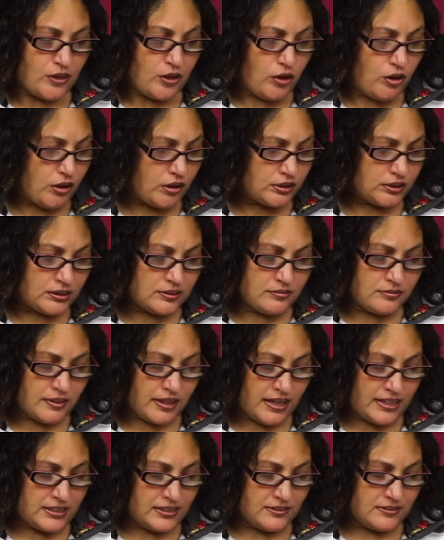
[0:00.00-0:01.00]

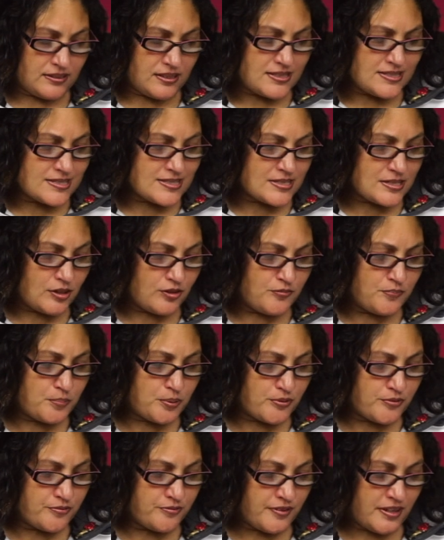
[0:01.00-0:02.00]
Harley-riding,
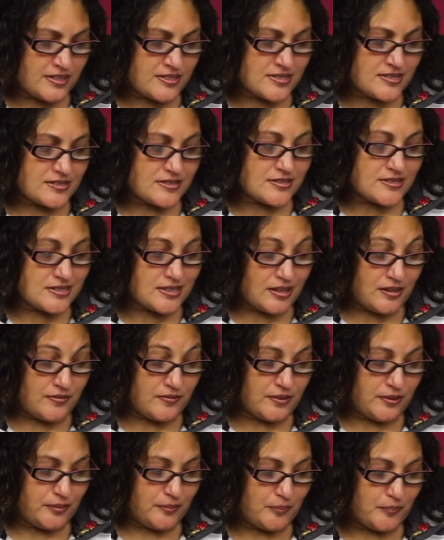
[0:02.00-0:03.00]
self-professed
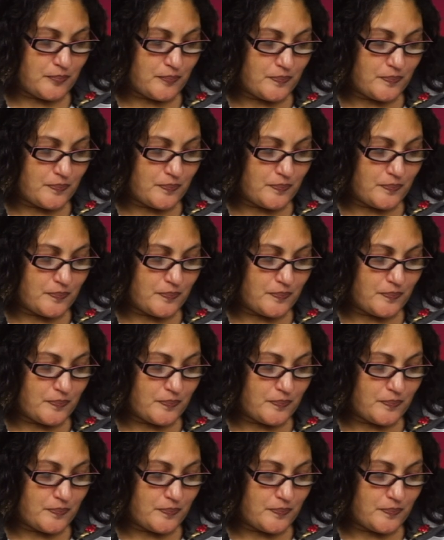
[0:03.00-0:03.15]
savior.